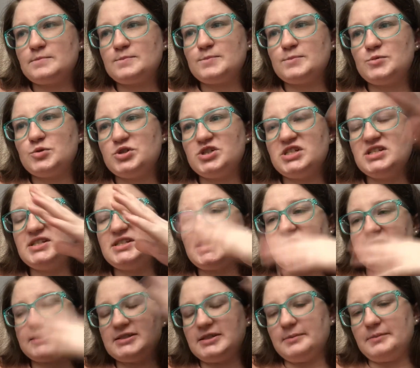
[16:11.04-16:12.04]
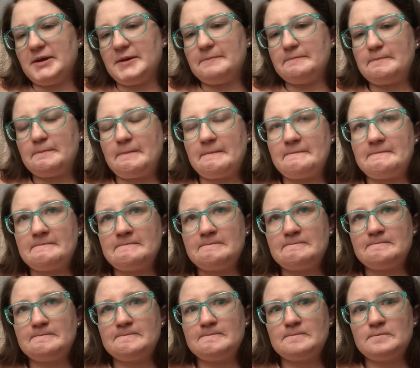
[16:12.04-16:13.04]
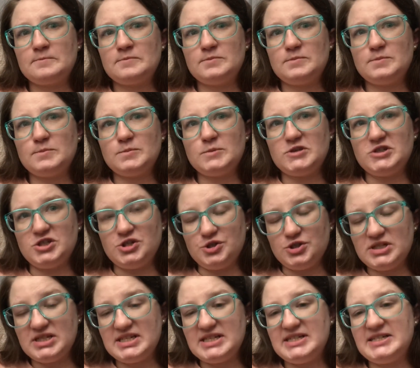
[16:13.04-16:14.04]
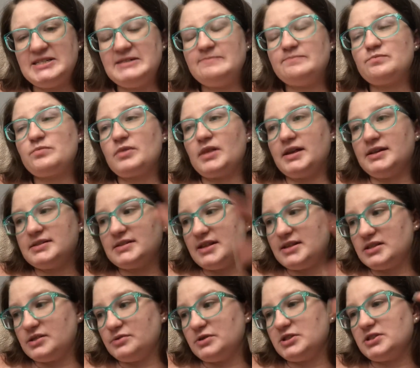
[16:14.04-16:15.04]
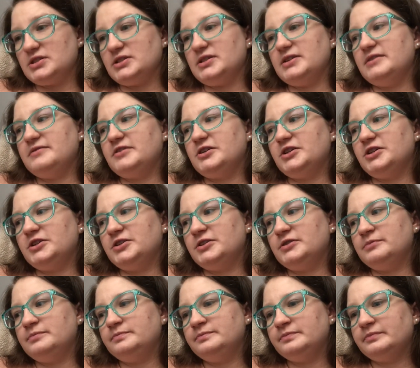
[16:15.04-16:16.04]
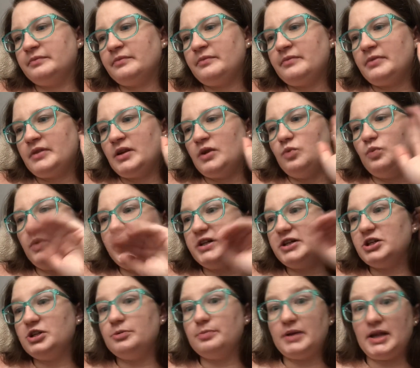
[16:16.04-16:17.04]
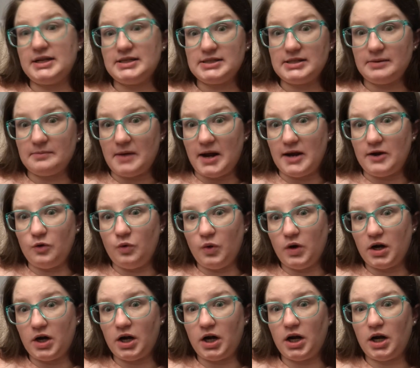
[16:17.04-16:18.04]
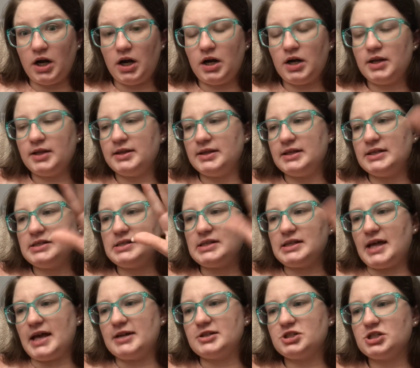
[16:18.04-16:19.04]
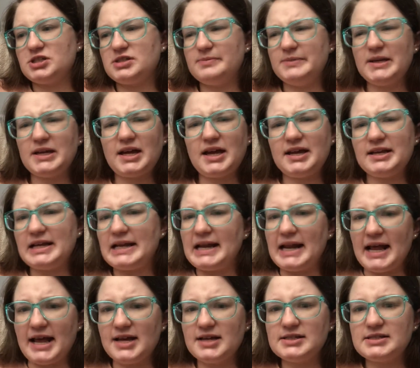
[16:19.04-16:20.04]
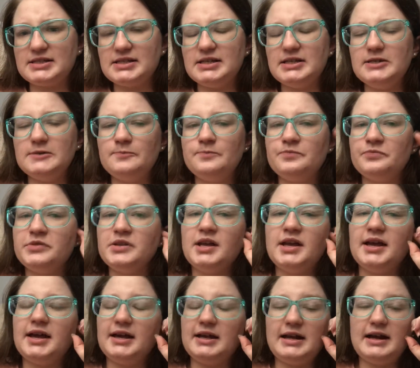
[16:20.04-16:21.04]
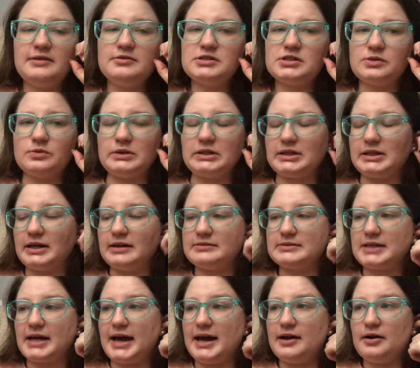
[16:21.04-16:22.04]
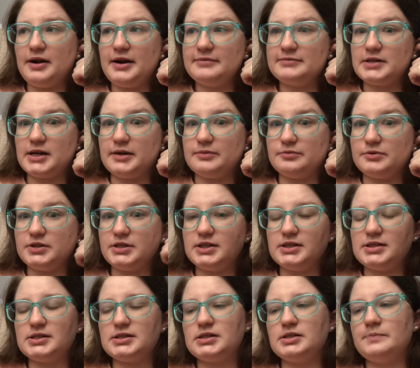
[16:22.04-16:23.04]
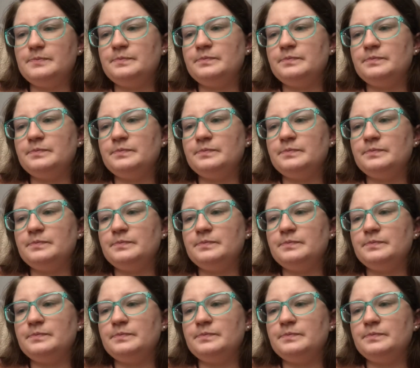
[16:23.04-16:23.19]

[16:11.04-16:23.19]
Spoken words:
She's texting me. Did you get it? It says it was delivered. When are you placing my order? This and that. Just being kind of nasty. And I was at work. I was like, I don't have time for this.